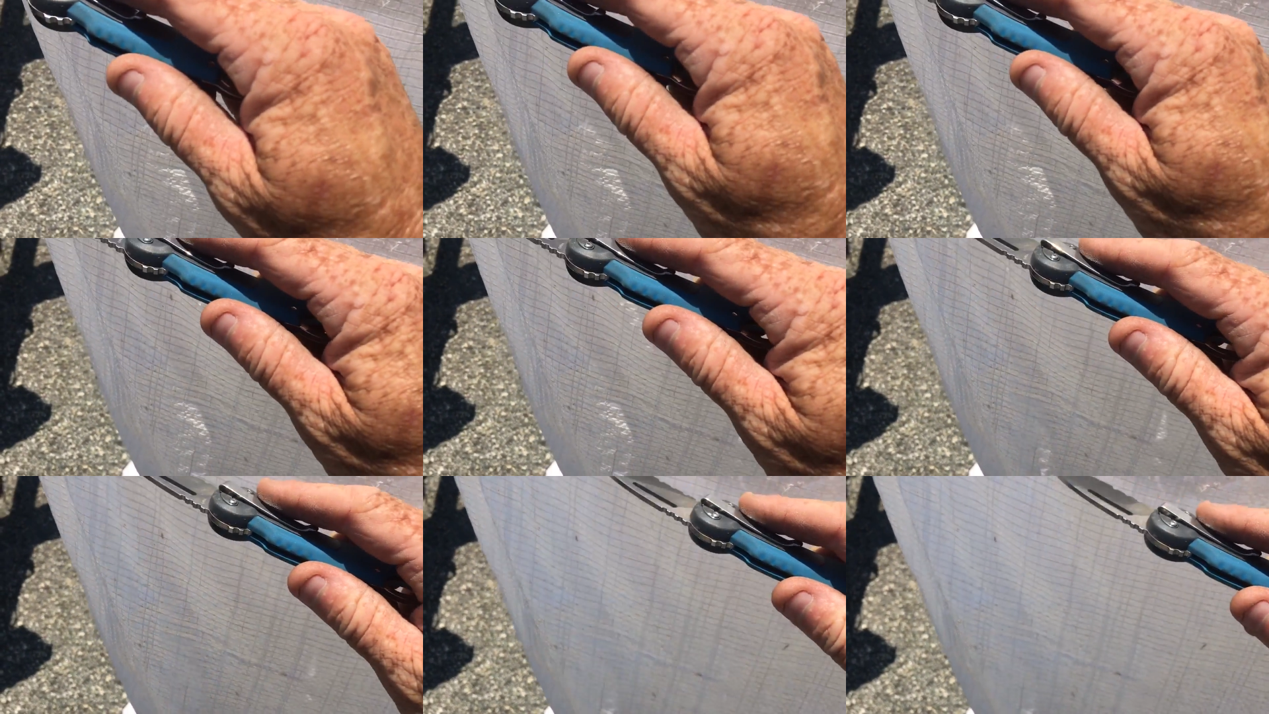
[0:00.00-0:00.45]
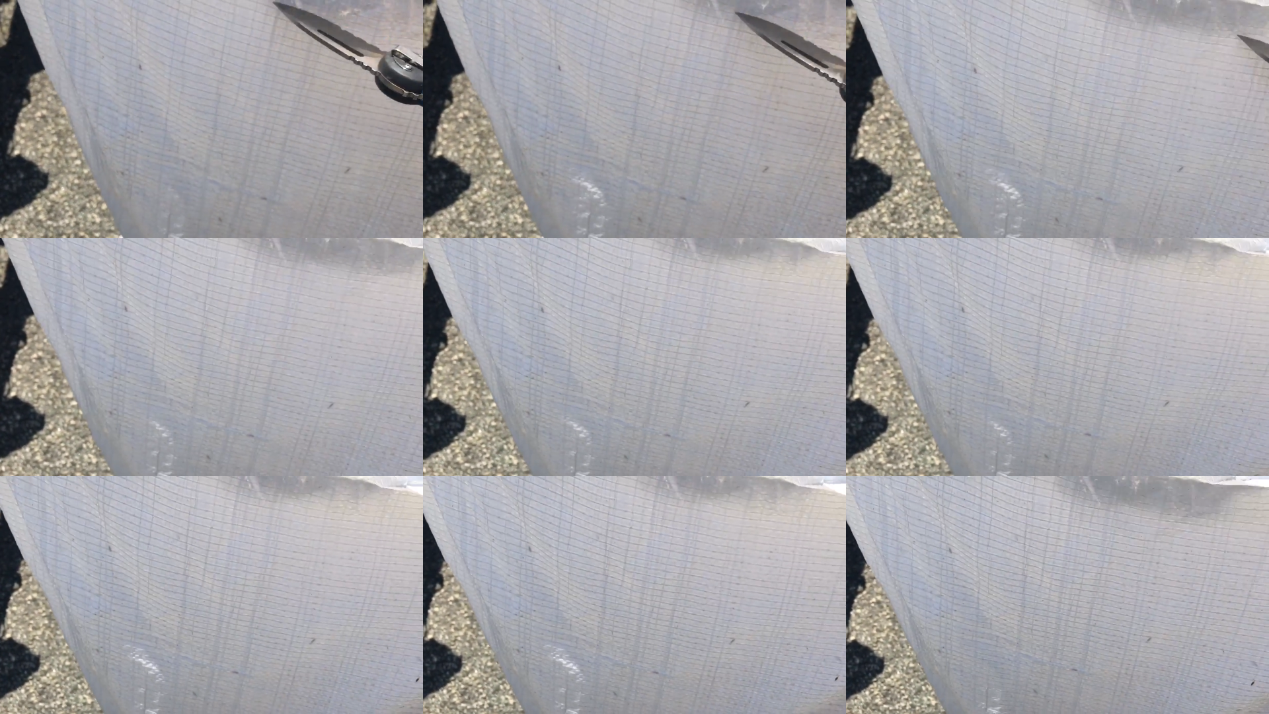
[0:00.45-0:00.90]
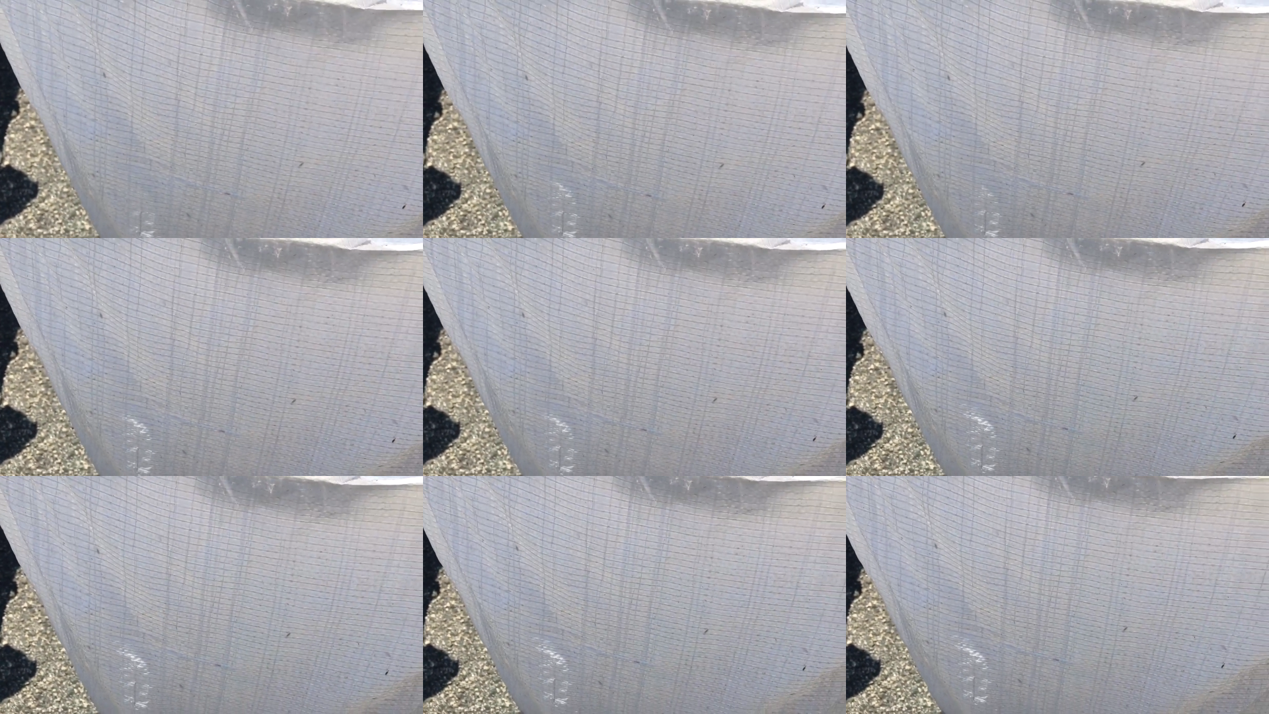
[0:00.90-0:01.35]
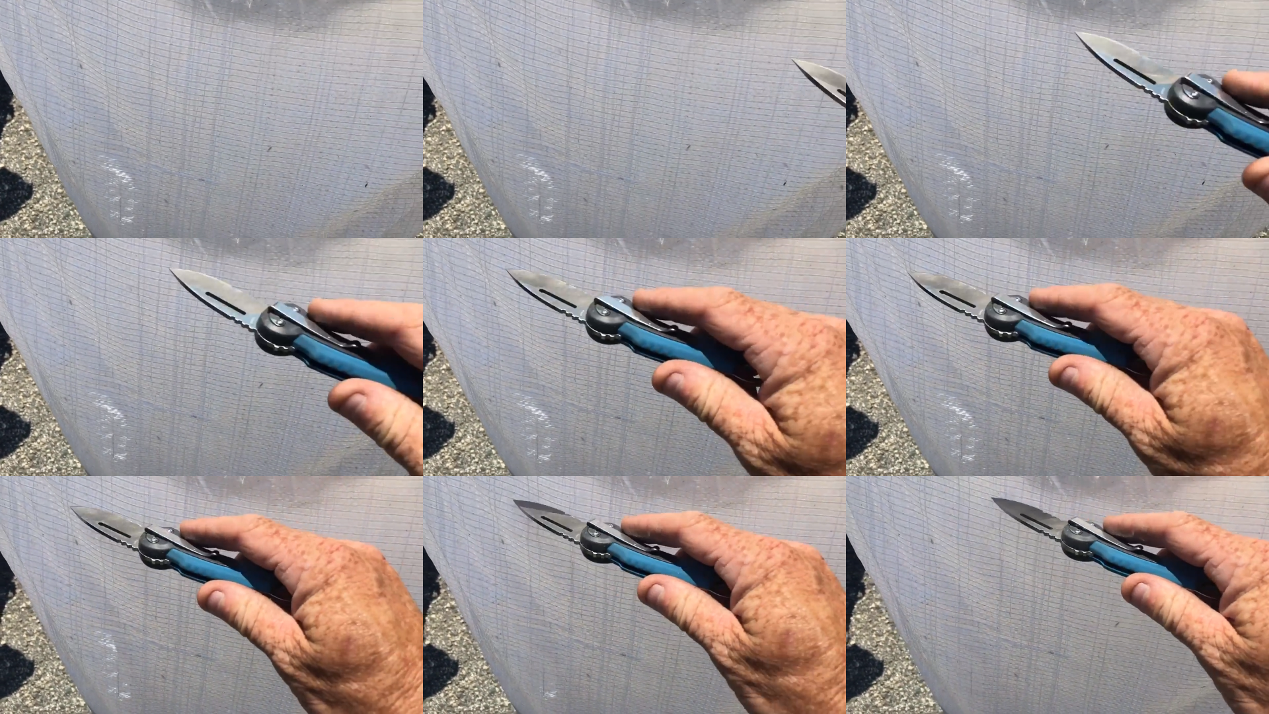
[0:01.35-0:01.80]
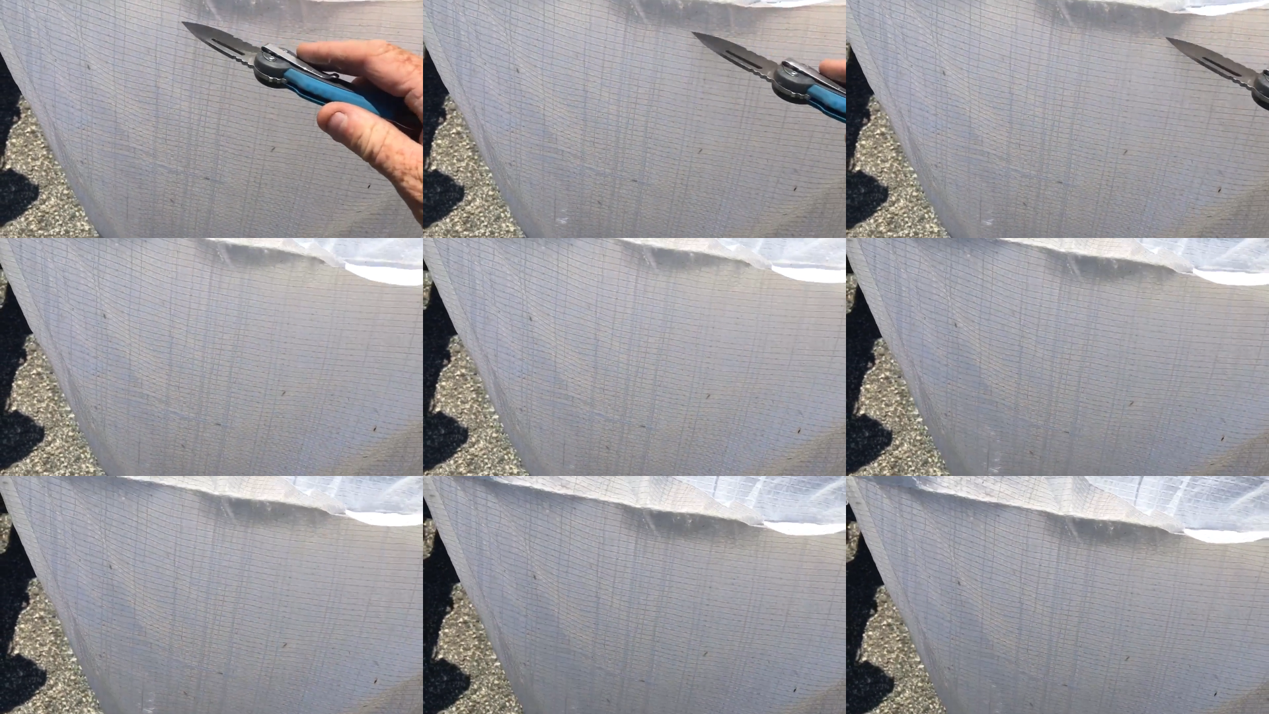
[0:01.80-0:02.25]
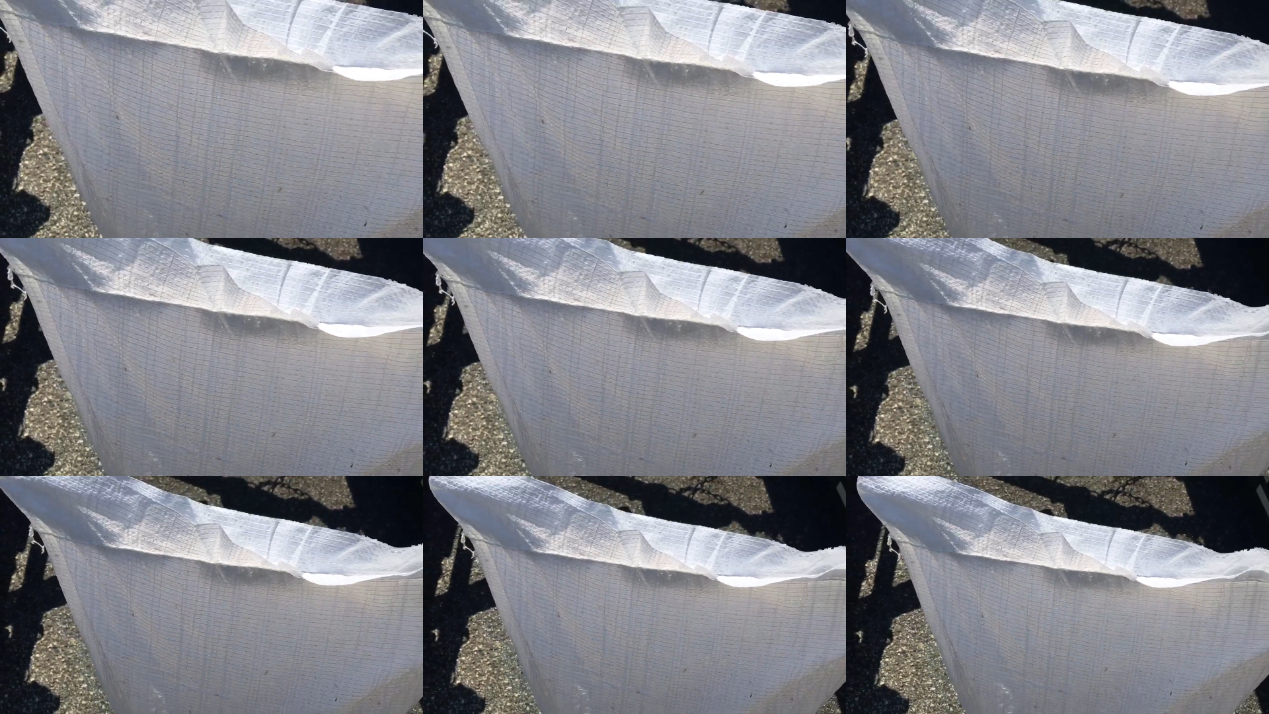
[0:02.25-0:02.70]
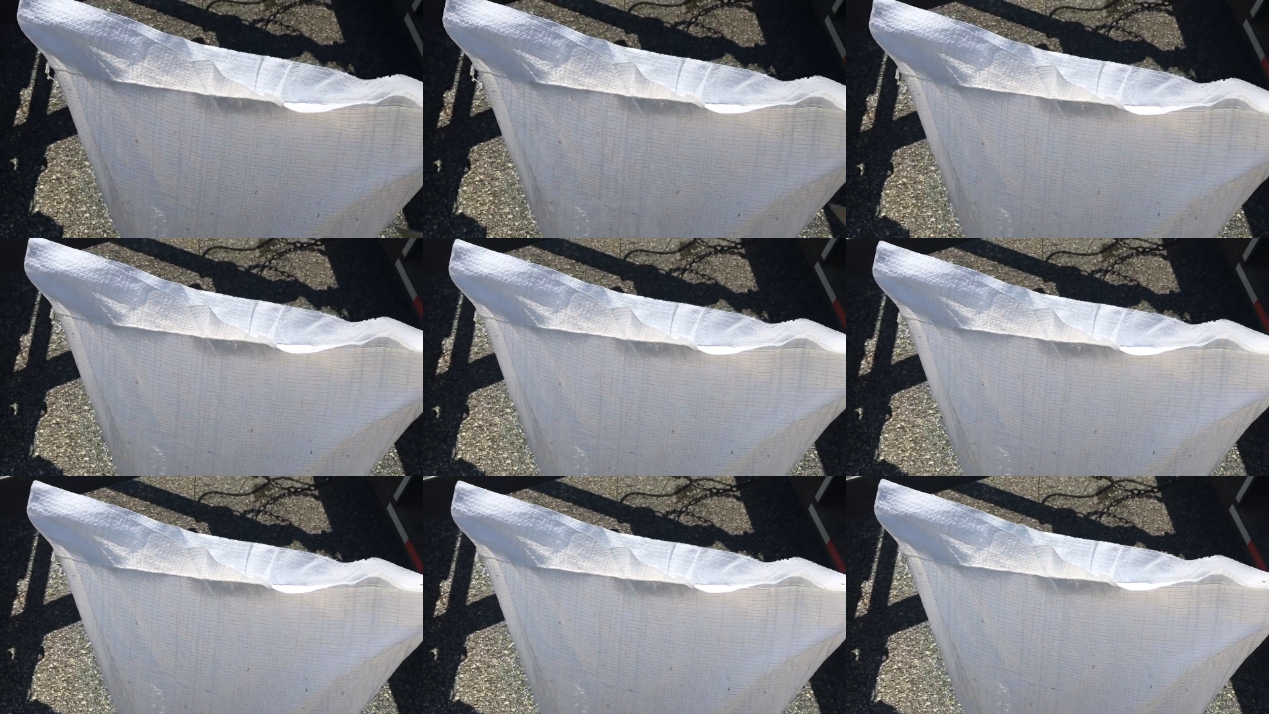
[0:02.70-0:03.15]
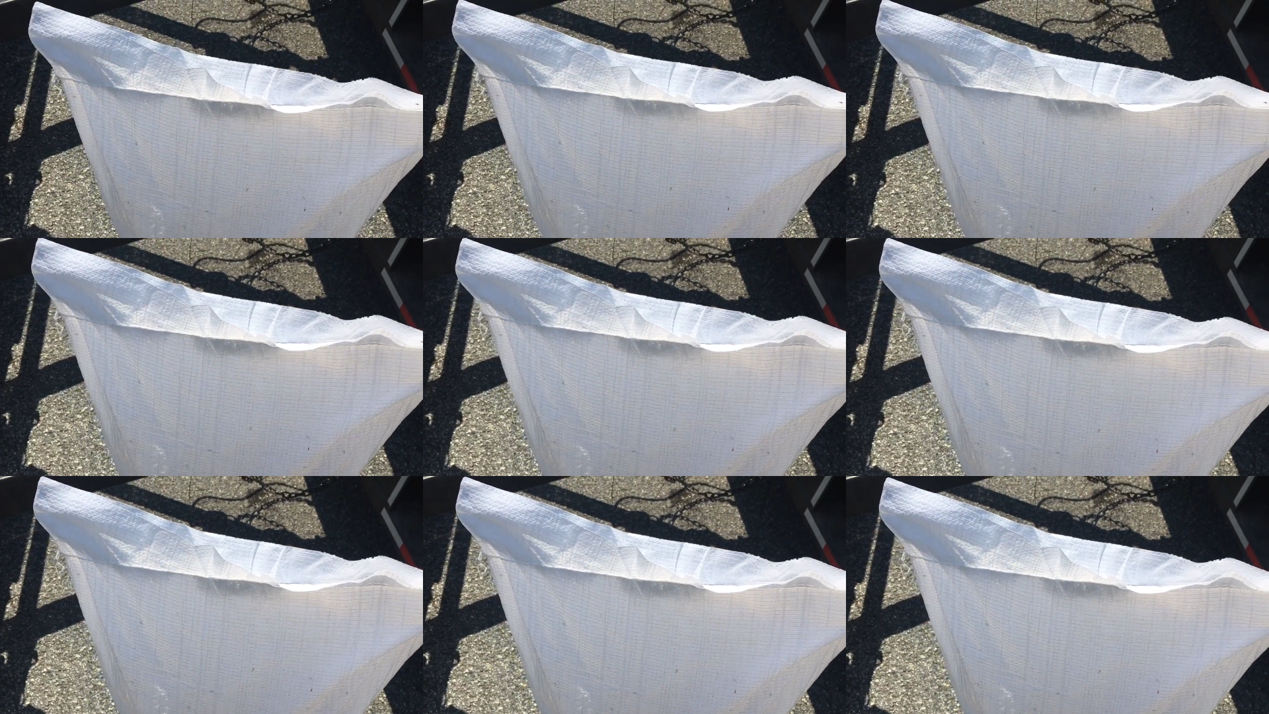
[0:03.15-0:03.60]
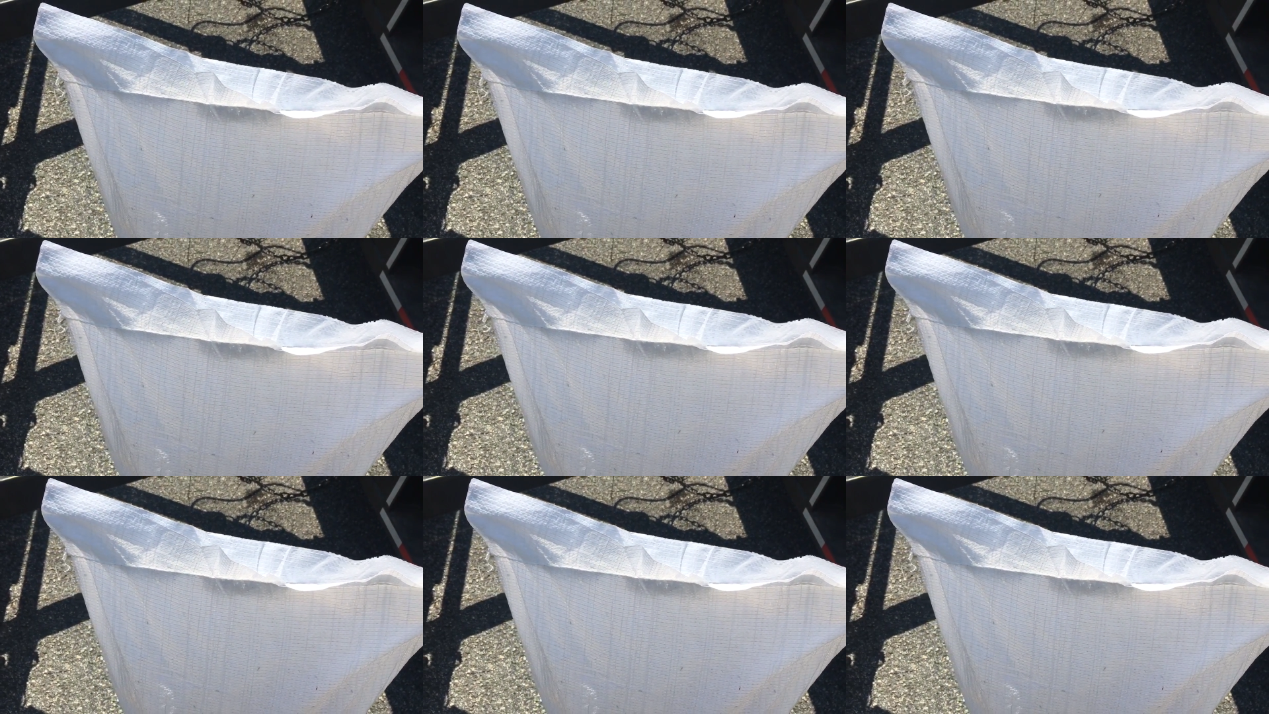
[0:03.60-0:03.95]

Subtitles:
(no speaker visible)